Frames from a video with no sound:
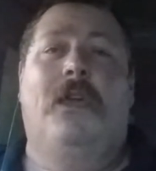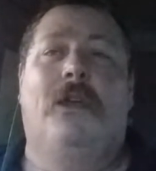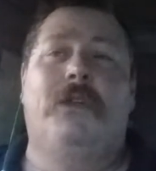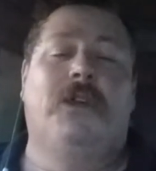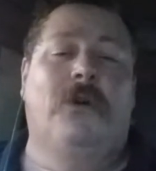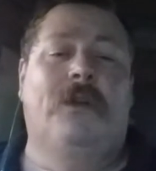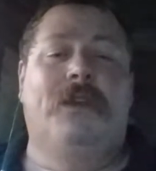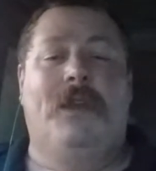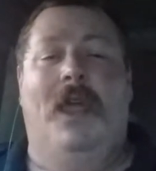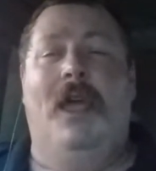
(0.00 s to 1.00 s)
you go
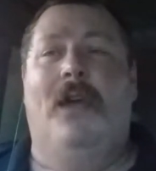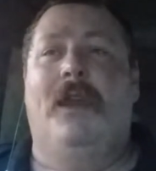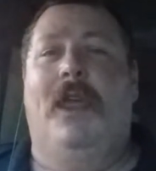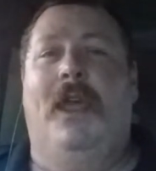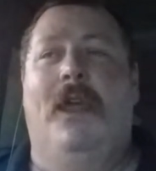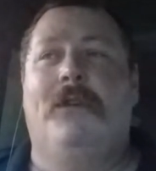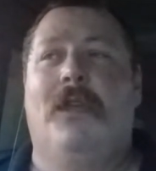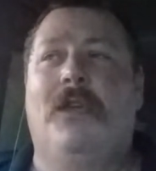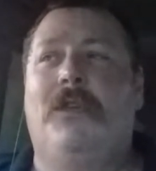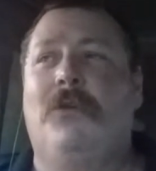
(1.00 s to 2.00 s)
into town and
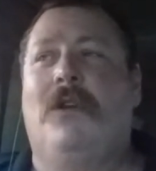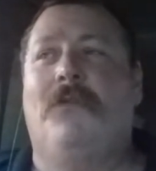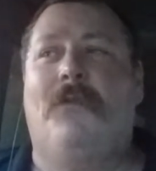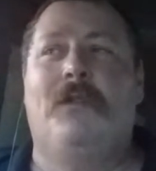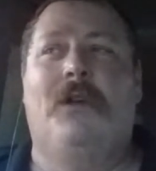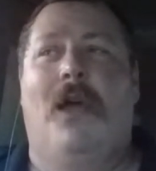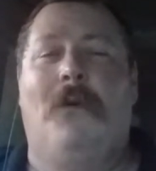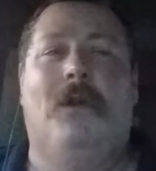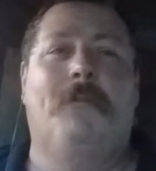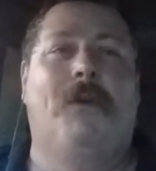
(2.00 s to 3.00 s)
I
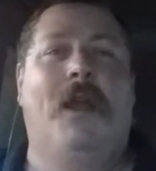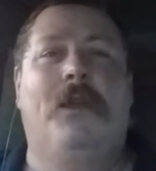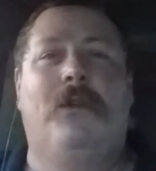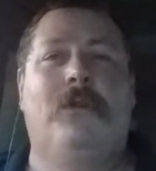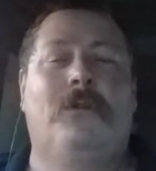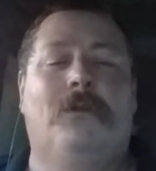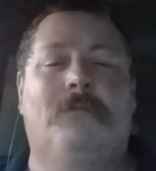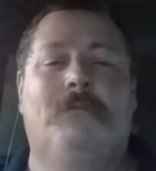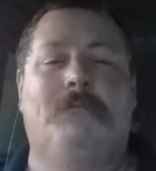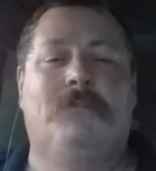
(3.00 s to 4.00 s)
want a brand
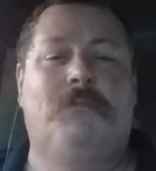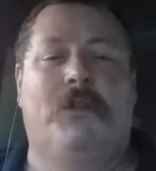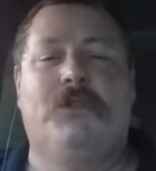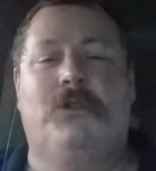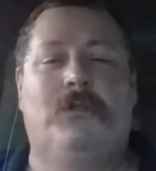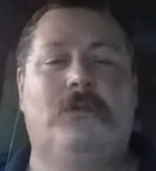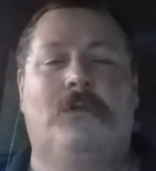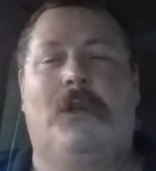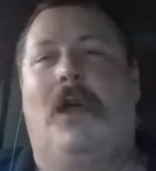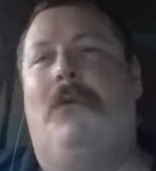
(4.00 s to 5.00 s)
new
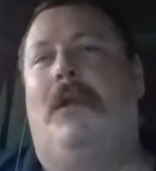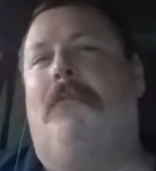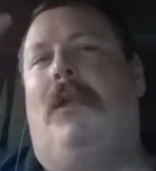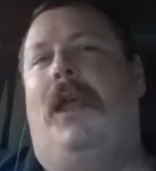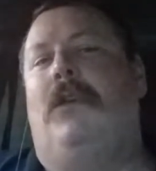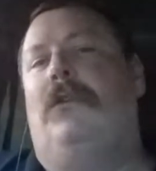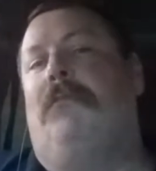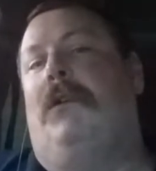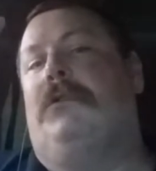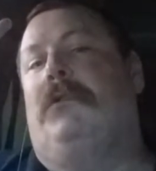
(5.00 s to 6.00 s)
+2, I want a brand new
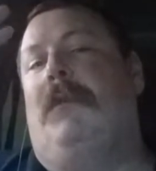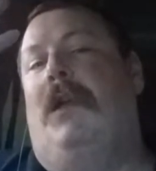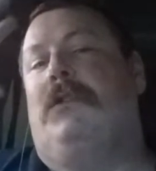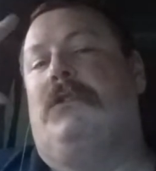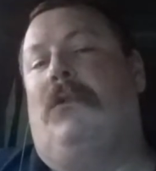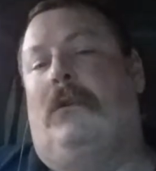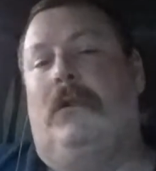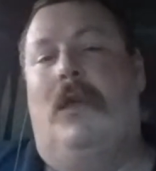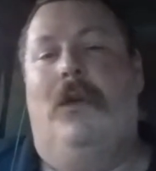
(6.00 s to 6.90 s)
+2 magic sword.